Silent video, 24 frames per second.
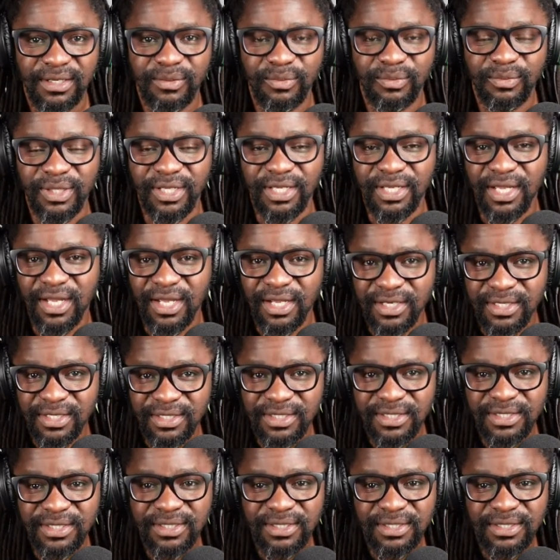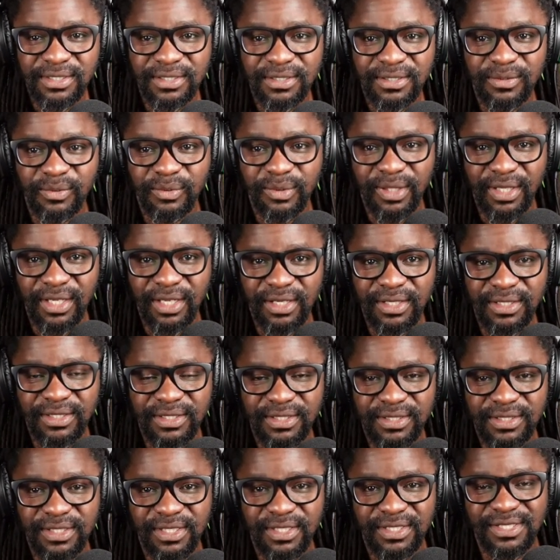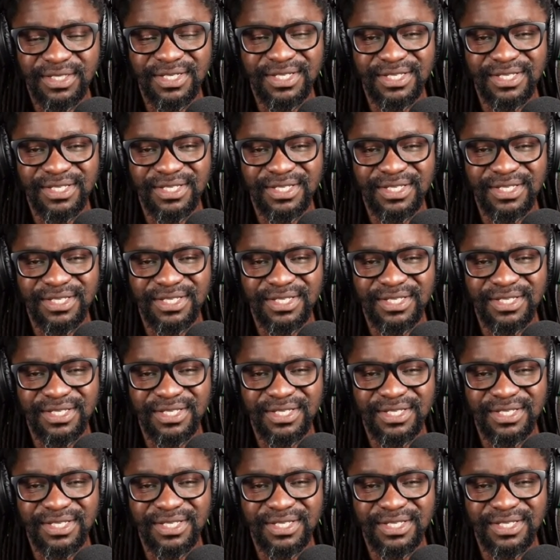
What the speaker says: We can't just